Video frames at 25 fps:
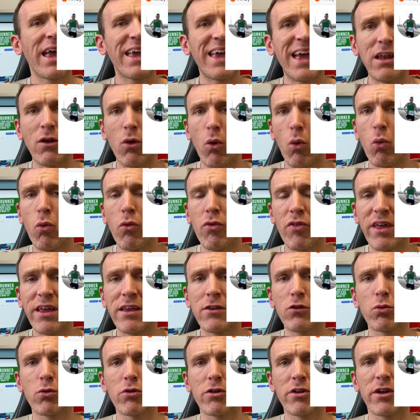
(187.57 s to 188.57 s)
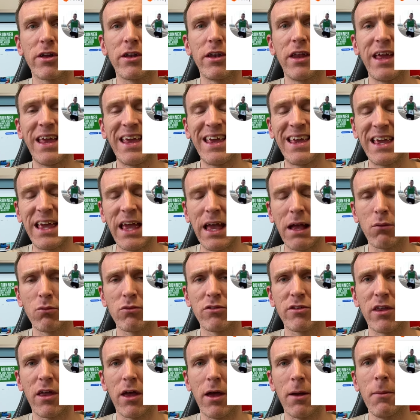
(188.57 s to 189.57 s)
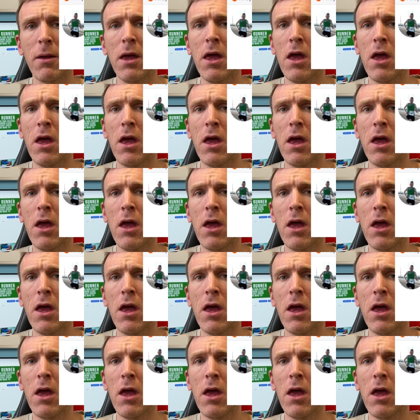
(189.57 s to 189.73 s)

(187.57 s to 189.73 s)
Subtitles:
Again, all things we're gonna encounter